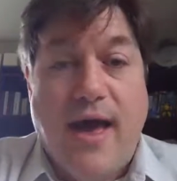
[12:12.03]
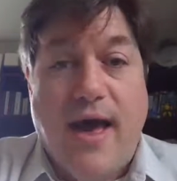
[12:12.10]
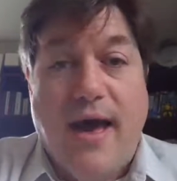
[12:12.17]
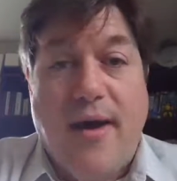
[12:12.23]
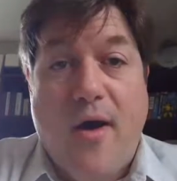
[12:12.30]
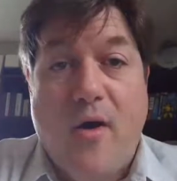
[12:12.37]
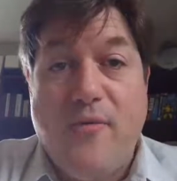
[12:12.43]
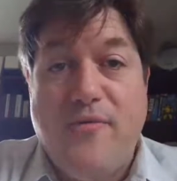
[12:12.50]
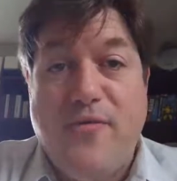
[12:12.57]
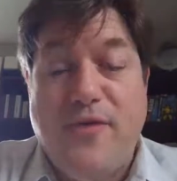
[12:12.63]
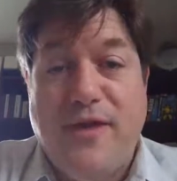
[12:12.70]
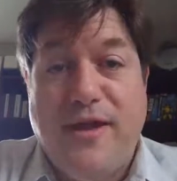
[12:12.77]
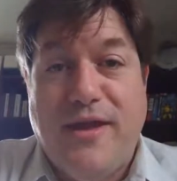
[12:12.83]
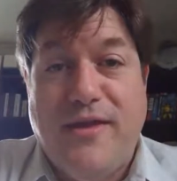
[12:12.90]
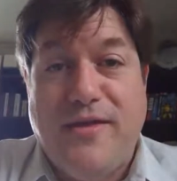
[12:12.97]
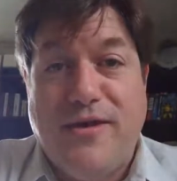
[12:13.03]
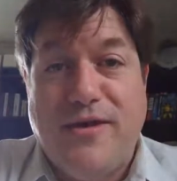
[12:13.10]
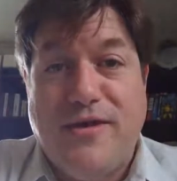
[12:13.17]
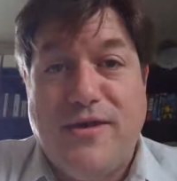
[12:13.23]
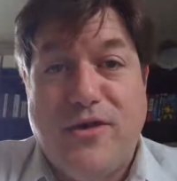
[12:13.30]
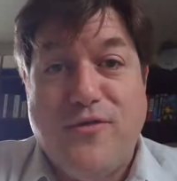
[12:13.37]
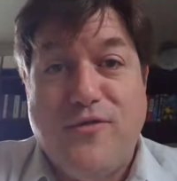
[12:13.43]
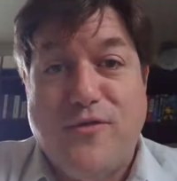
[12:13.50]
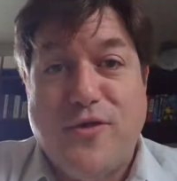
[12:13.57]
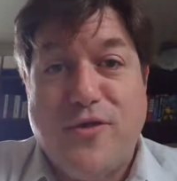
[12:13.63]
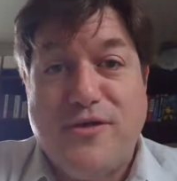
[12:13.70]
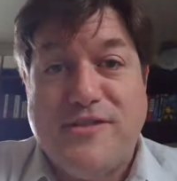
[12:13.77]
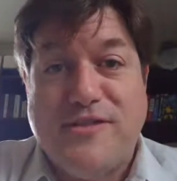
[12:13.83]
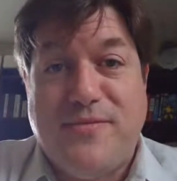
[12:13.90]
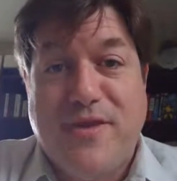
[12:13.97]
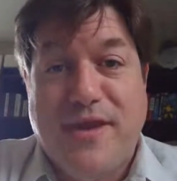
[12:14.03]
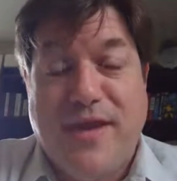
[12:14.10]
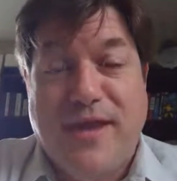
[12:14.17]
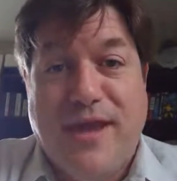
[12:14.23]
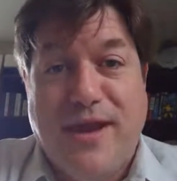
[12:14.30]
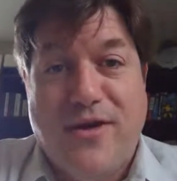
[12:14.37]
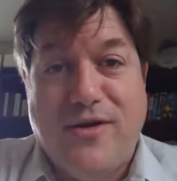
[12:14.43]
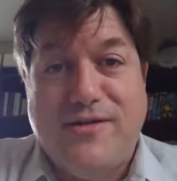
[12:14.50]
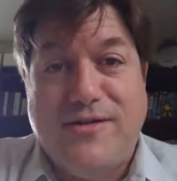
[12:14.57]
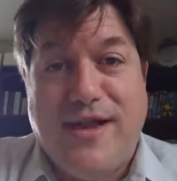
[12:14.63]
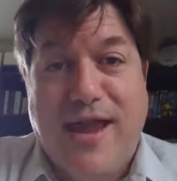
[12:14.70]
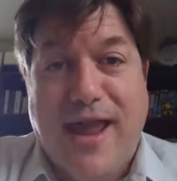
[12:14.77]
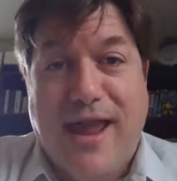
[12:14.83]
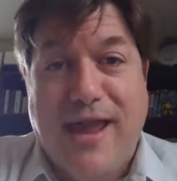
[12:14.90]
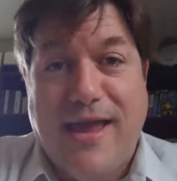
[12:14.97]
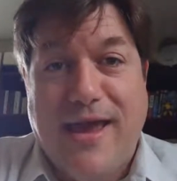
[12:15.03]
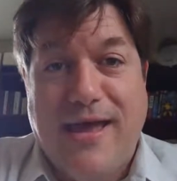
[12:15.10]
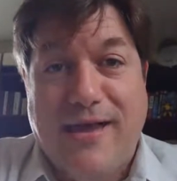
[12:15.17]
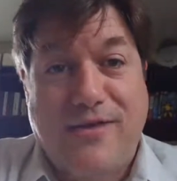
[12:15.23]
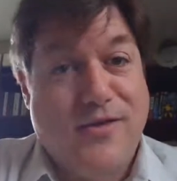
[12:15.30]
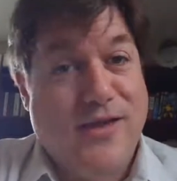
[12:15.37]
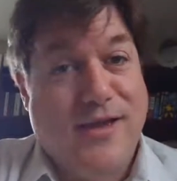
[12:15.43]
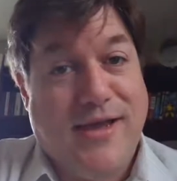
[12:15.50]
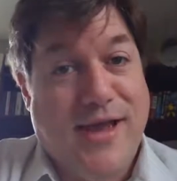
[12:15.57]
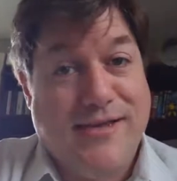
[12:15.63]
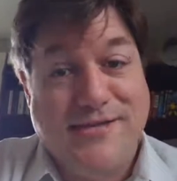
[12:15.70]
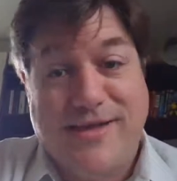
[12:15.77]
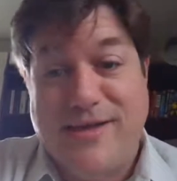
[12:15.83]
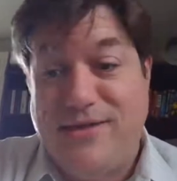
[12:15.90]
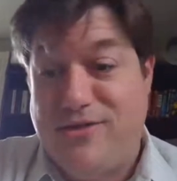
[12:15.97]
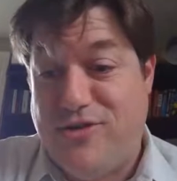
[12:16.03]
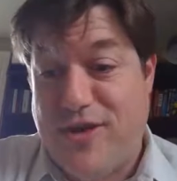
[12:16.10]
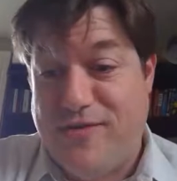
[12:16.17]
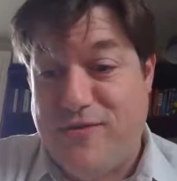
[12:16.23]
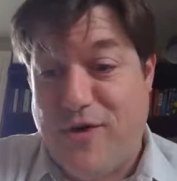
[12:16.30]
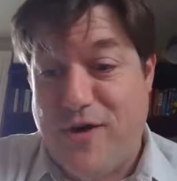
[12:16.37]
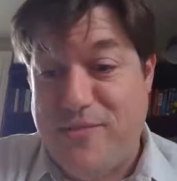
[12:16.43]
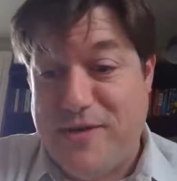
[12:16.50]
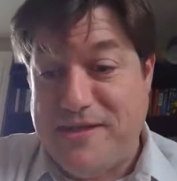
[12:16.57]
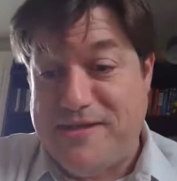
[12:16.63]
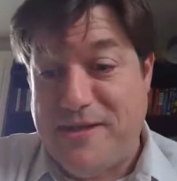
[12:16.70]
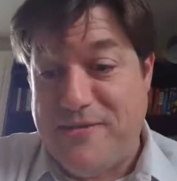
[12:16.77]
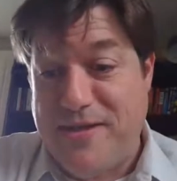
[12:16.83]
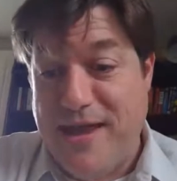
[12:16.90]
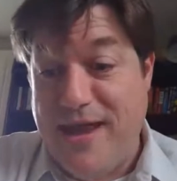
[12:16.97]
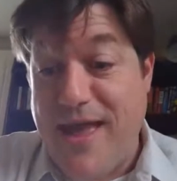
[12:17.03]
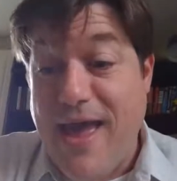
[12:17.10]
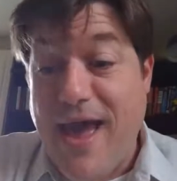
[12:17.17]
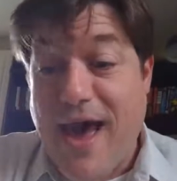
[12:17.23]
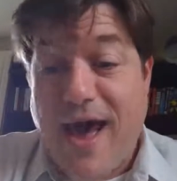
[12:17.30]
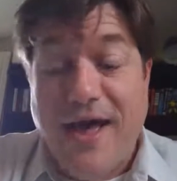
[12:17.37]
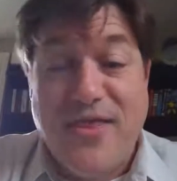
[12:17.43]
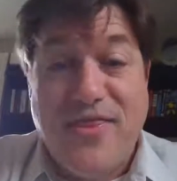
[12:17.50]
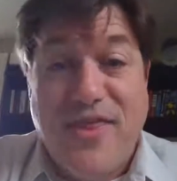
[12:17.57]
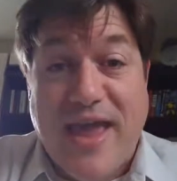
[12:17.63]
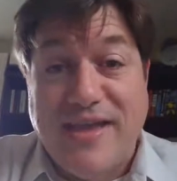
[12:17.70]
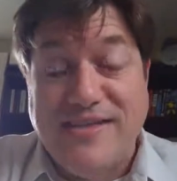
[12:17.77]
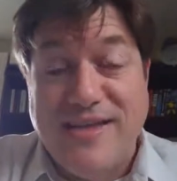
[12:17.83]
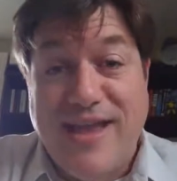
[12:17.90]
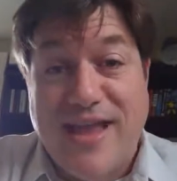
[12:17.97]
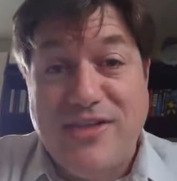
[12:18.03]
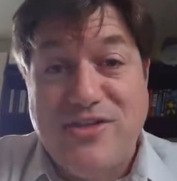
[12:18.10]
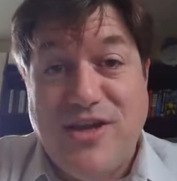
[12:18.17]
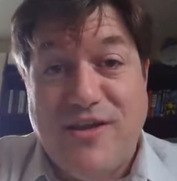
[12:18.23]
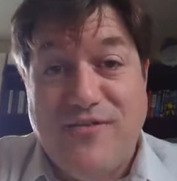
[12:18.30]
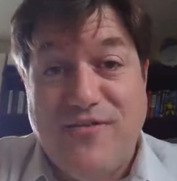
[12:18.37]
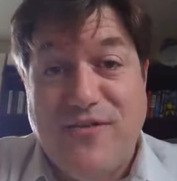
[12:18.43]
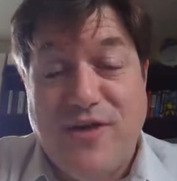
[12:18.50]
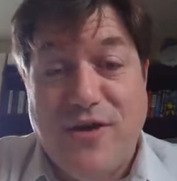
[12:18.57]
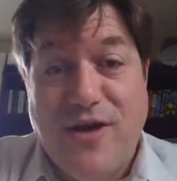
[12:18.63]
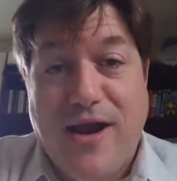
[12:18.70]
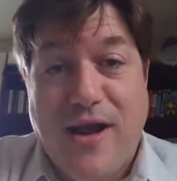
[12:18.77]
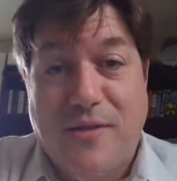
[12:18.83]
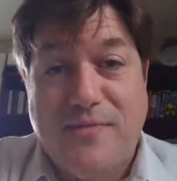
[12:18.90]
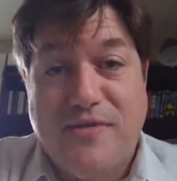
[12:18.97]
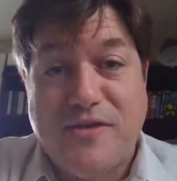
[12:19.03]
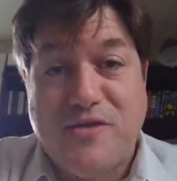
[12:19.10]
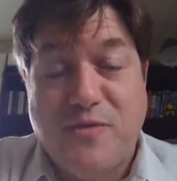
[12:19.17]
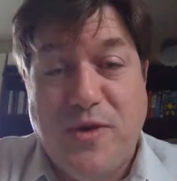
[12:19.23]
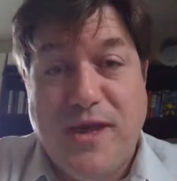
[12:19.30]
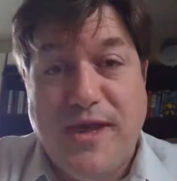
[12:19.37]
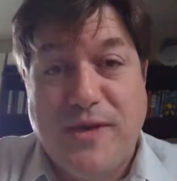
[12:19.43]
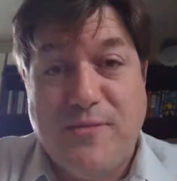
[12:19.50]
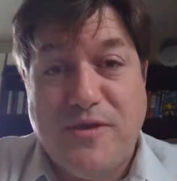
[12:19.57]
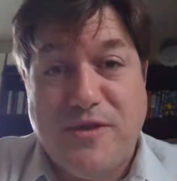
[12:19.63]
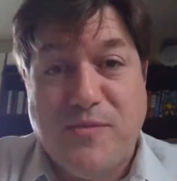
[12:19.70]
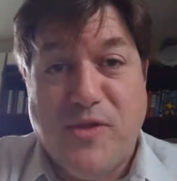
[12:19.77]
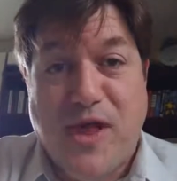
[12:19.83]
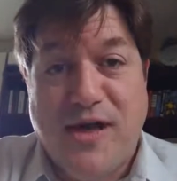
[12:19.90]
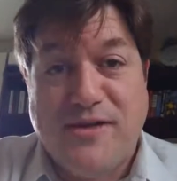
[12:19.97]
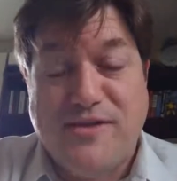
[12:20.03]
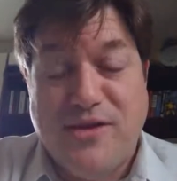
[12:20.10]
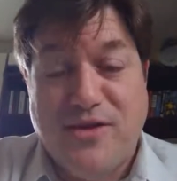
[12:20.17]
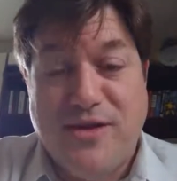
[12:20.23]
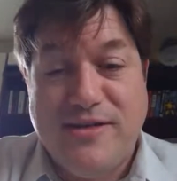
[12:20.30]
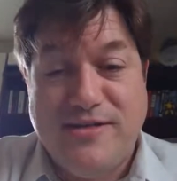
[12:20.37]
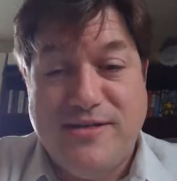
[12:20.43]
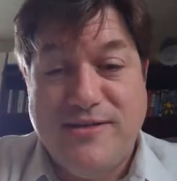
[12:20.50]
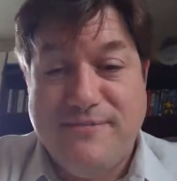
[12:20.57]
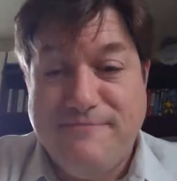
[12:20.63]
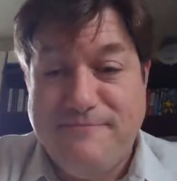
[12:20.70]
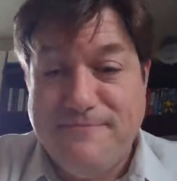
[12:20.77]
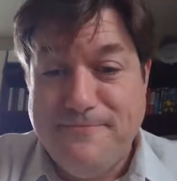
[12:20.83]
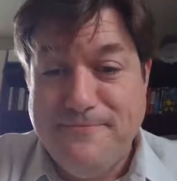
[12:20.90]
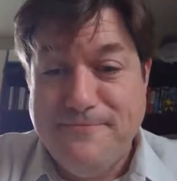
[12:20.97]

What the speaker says: All right. Hopefully you've learned something here today. Like I said, Jeff taught me something. Thanks again, Jeff, for your help this week and with the blog series.